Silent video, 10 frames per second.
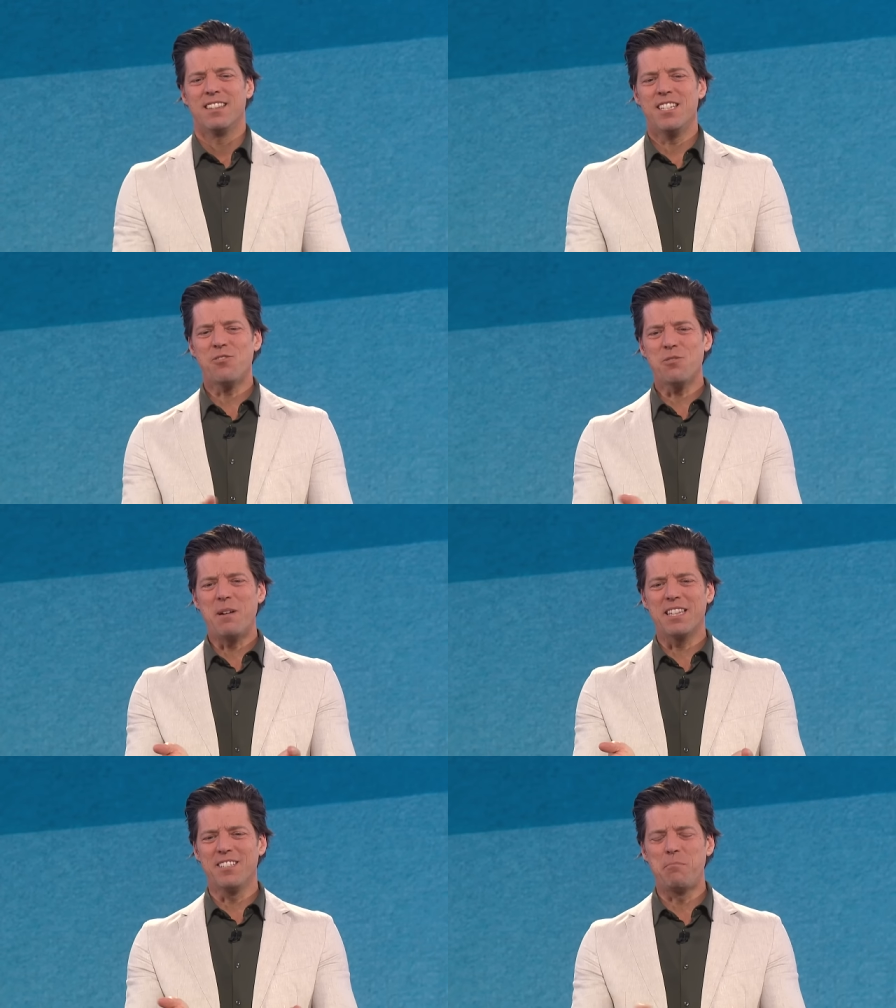this was
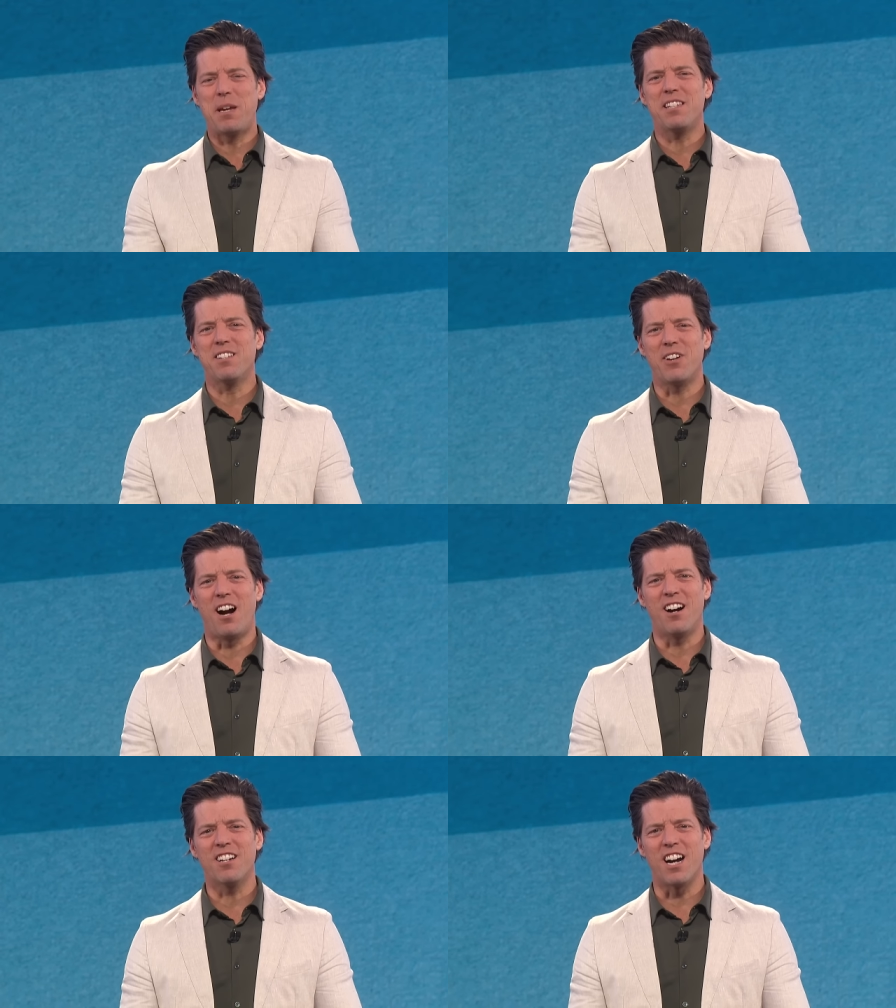my little piece of
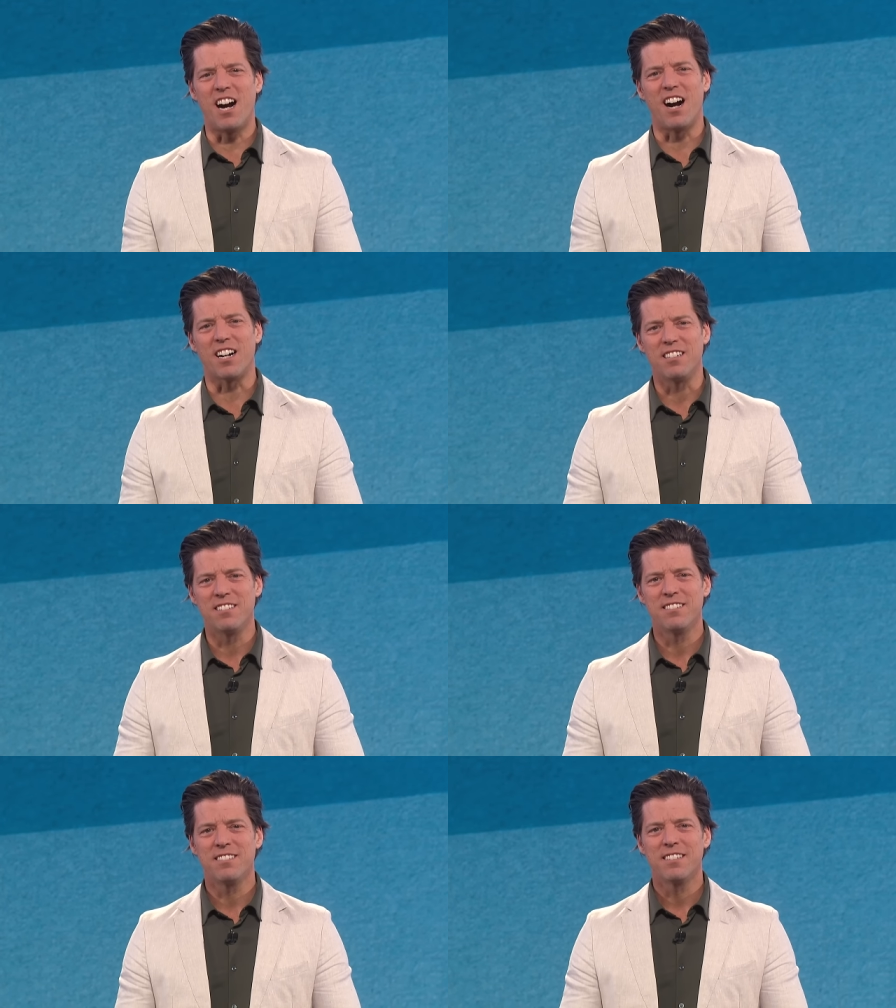Hong Kong,
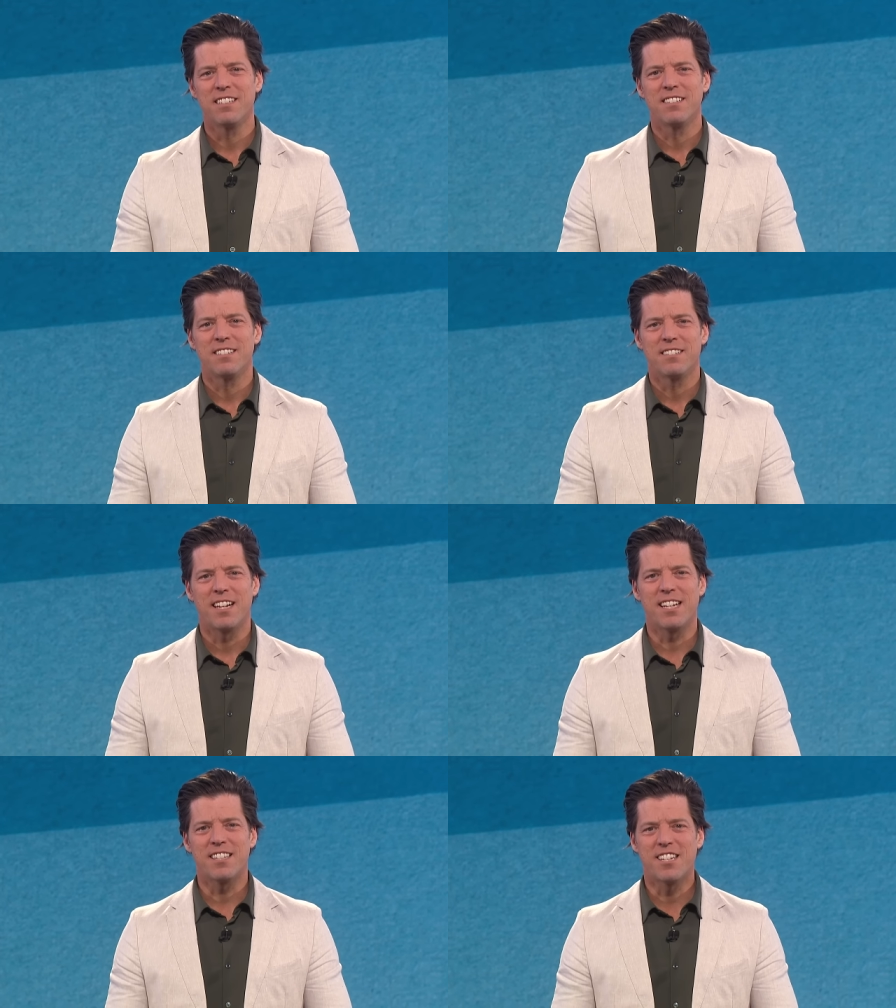
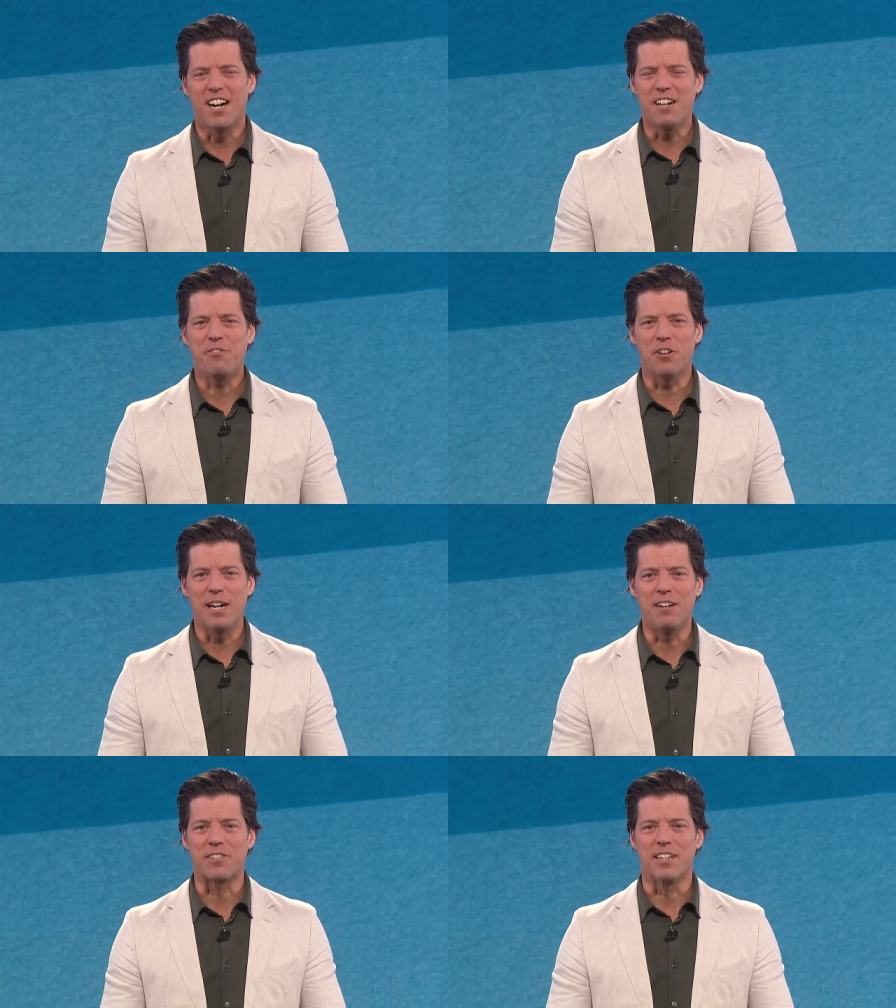and it's gone
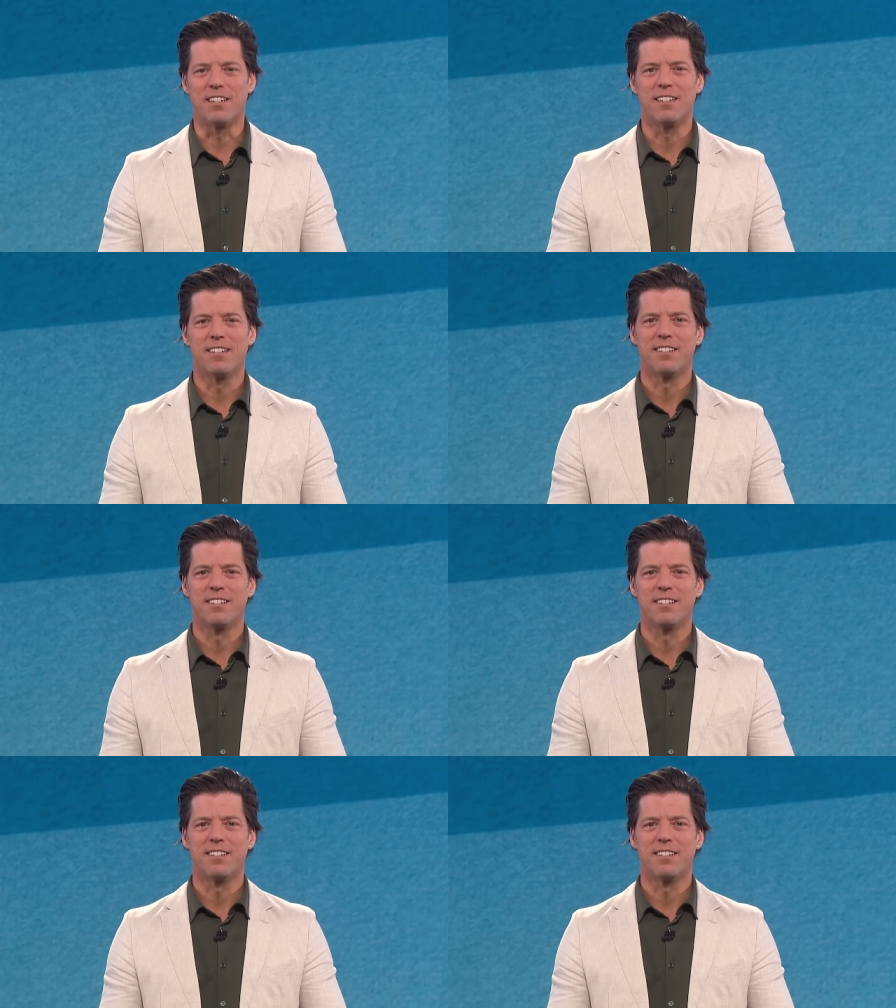forever.